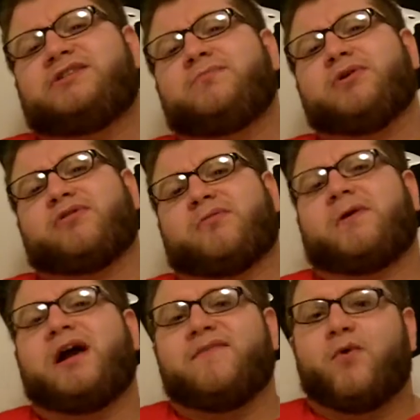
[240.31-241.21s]
to build some
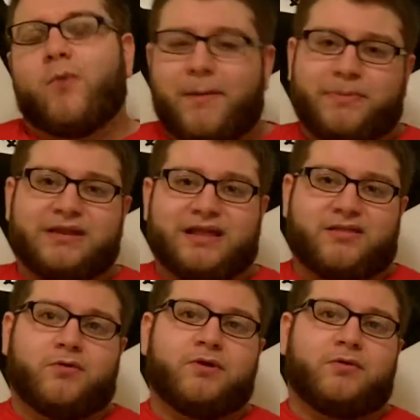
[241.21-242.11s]
kind of a weapon
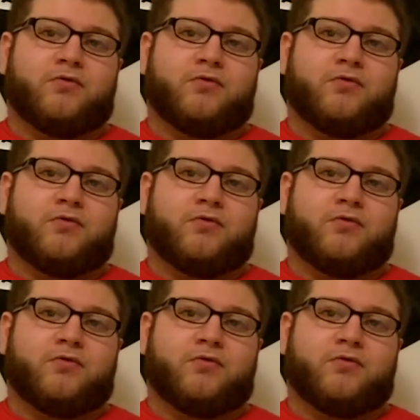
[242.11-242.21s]
that's going to